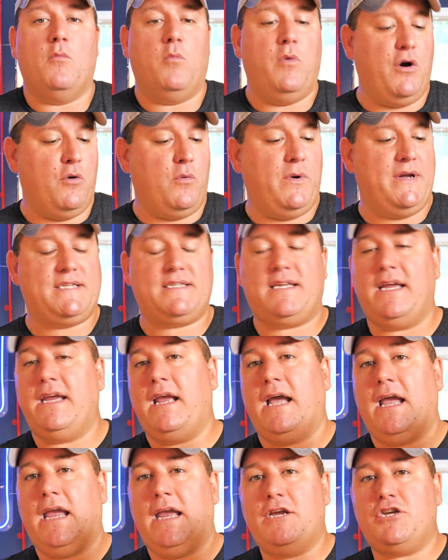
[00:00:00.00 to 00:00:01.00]
Will we
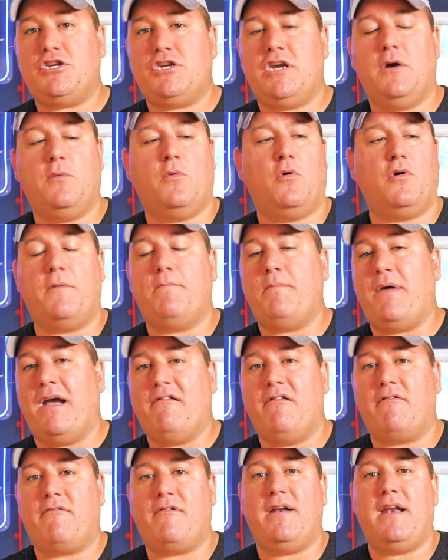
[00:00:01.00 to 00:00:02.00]
see a Shearwater
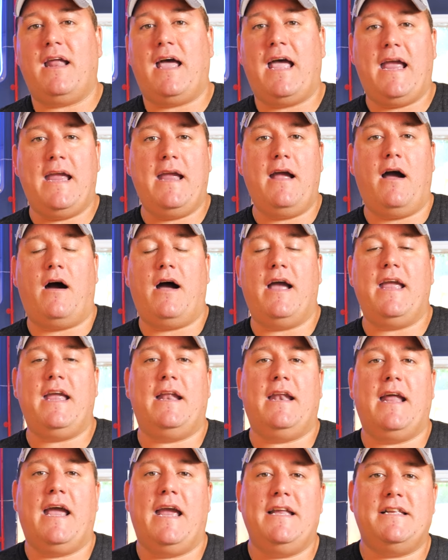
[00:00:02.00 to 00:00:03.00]
Peregrine AI
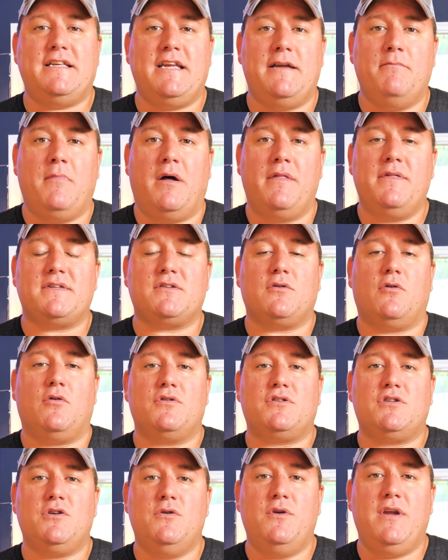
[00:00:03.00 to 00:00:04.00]
in 18 months
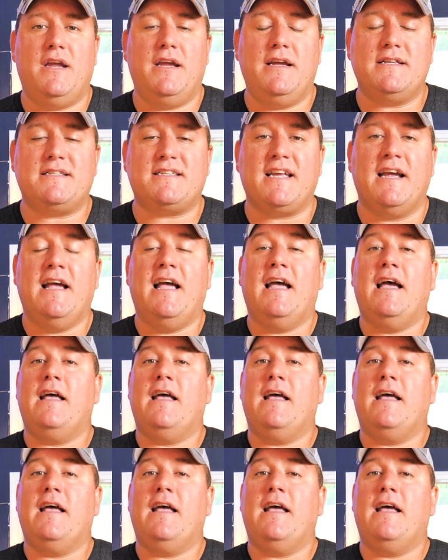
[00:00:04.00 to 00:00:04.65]
or 2 years?